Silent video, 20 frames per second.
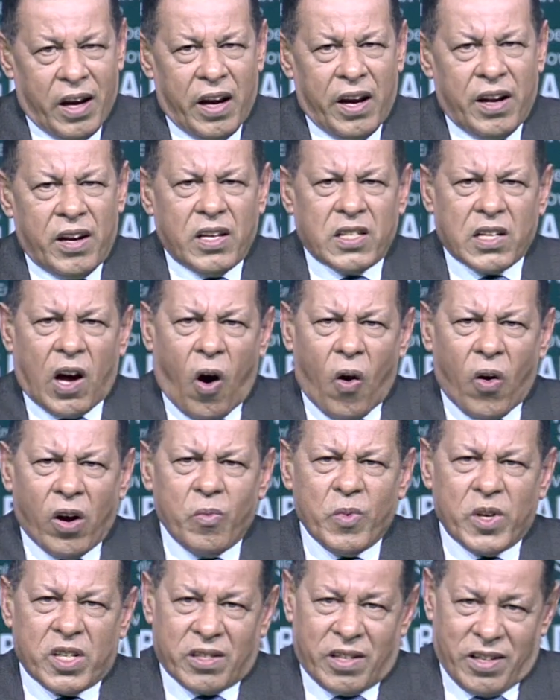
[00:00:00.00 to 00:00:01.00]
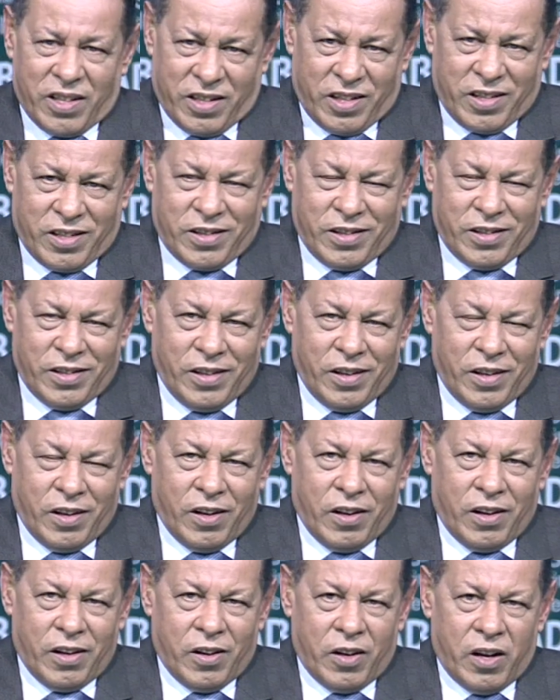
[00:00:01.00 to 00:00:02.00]
It is our mistakes.
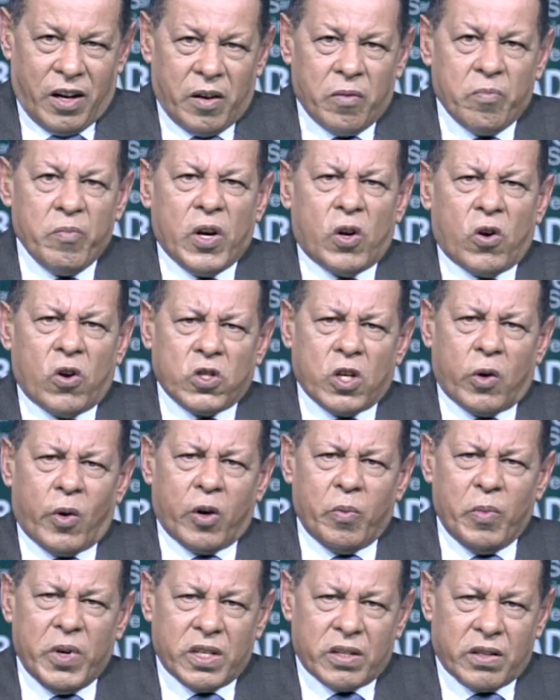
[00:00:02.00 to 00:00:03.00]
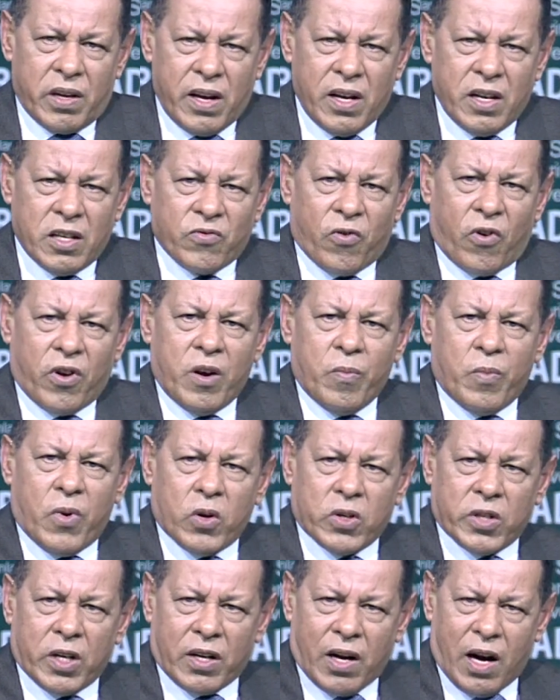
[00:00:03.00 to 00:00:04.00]
Because of our mistakes, foreign
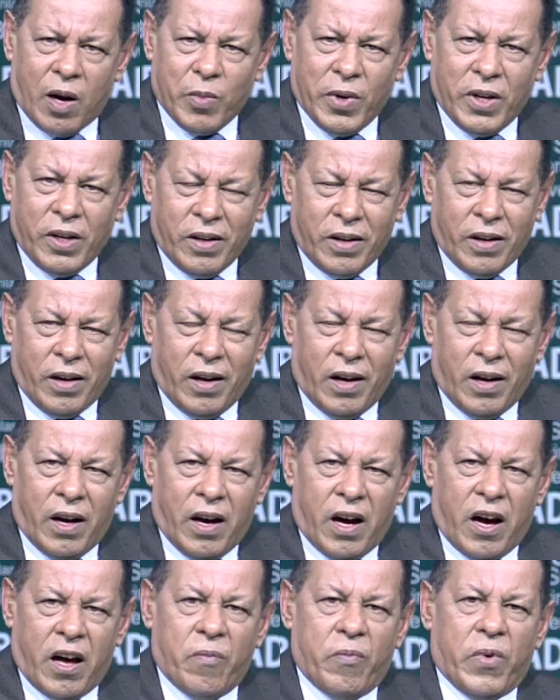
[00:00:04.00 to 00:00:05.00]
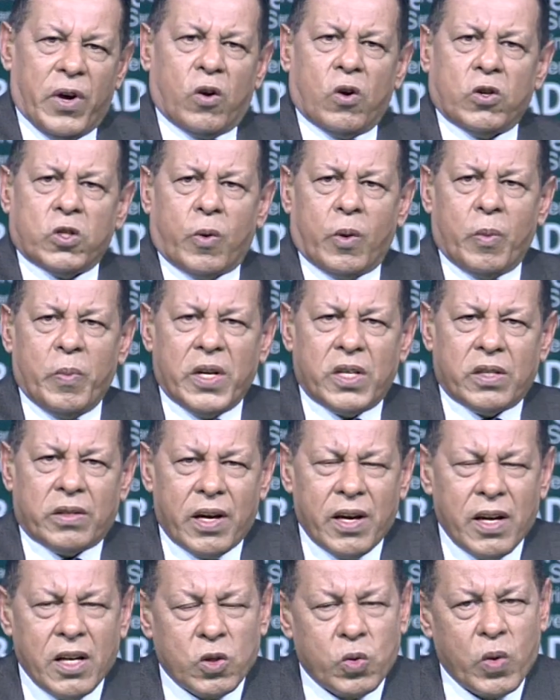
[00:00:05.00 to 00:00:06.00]
powers are coming, and because of our
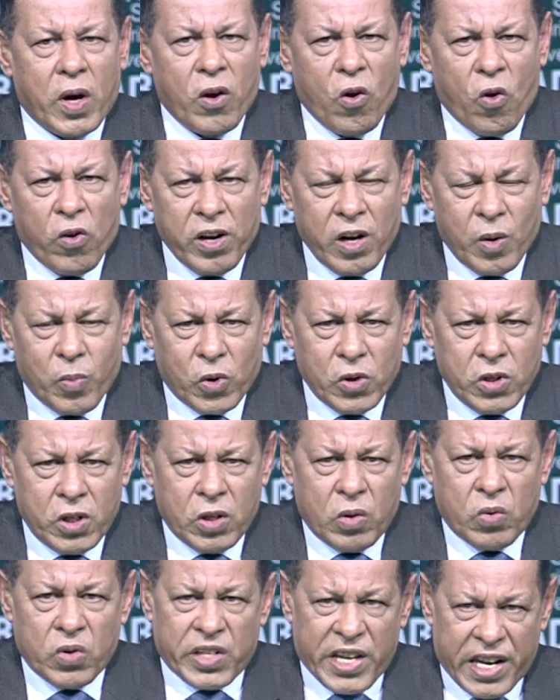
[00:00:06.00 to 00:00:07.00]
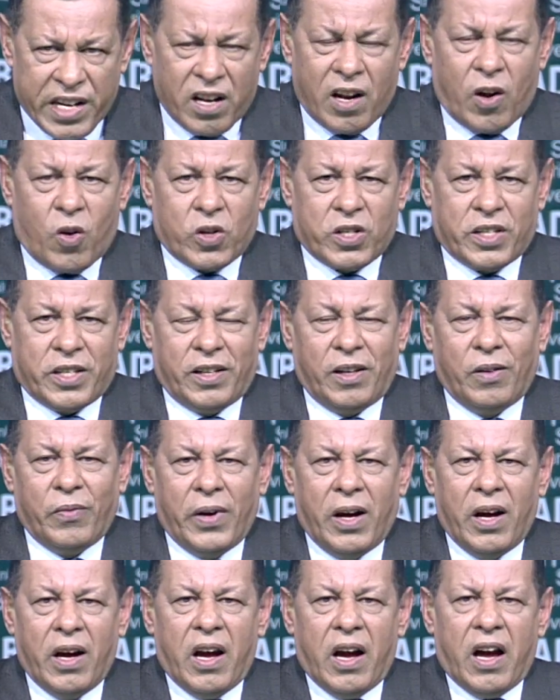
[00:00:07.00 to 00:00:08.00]
mistakes, we are not in a position to settle ourselves.
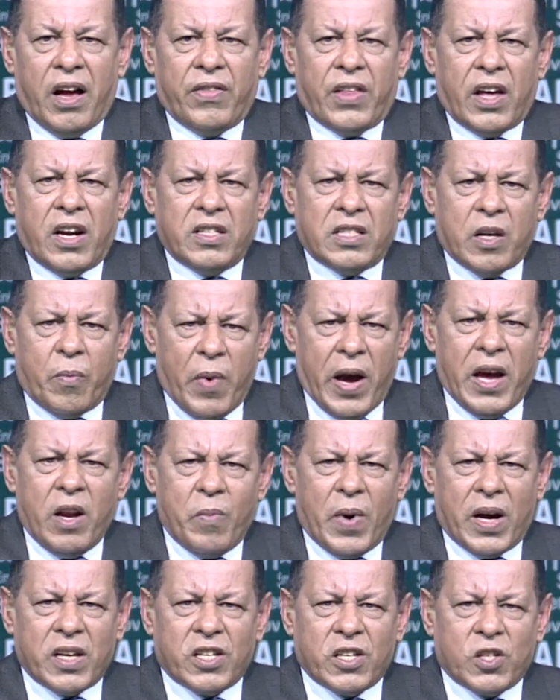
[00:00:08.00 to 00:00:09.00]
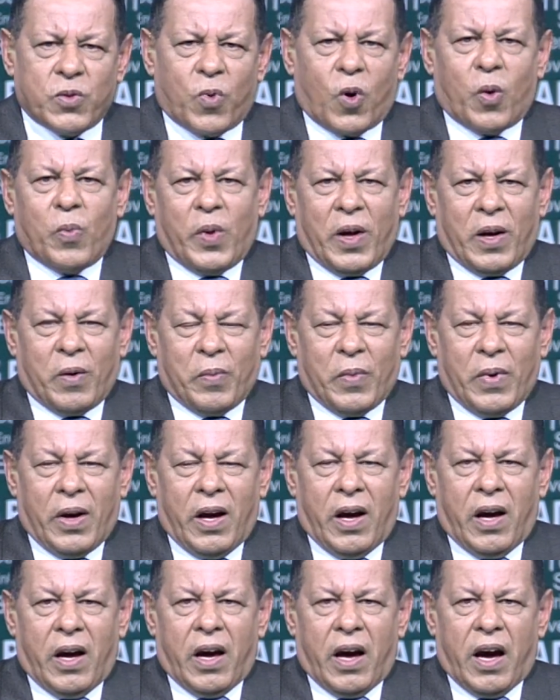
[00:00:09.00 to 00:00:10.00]
That is the main message from them,
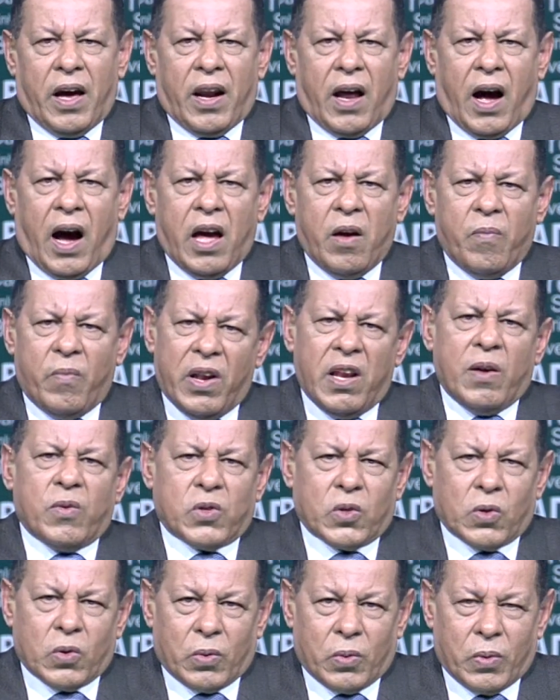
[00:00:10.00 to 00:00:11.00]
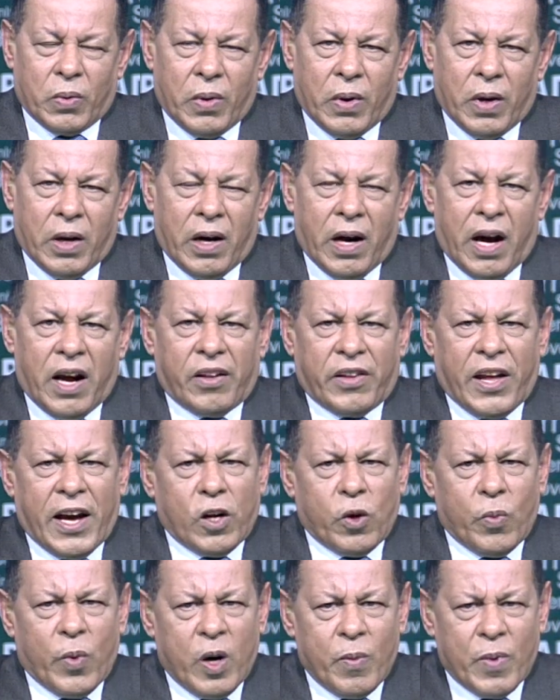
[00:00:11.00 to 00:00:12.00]
and I believe so. And
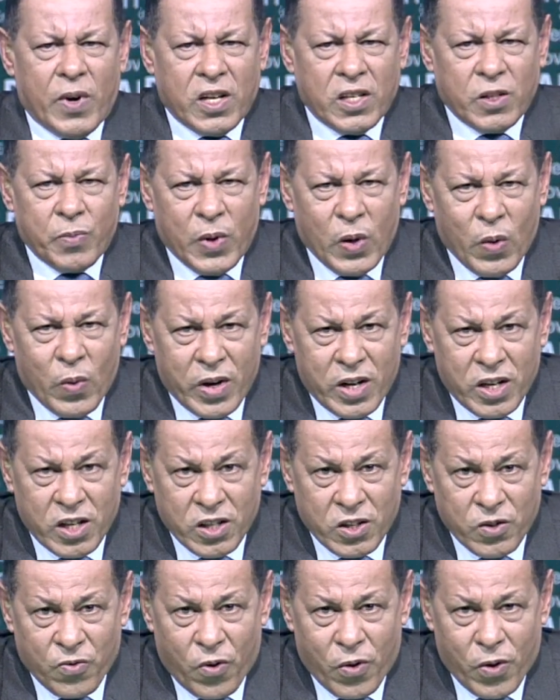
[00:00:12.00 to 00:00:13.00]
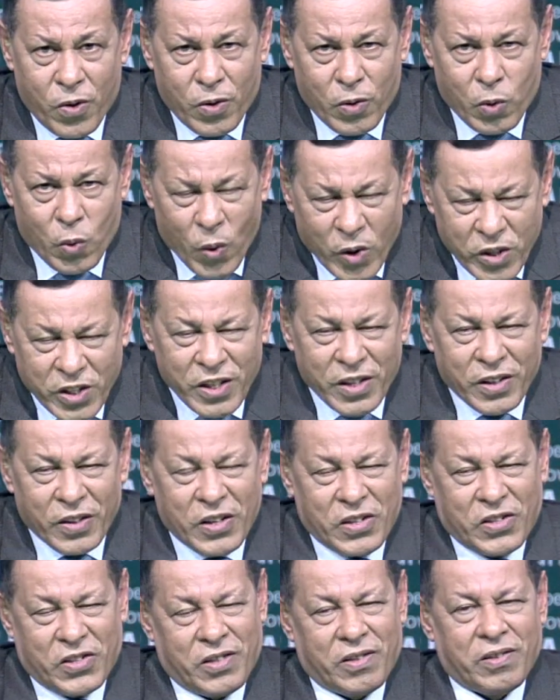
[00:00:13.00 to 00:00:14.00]
thank you very much, viewers, for watching
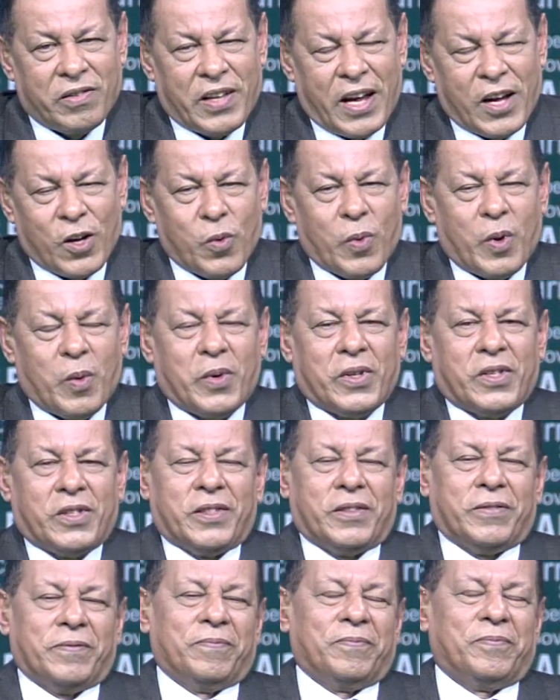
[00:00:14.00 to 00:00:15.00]
this. Thank you very much.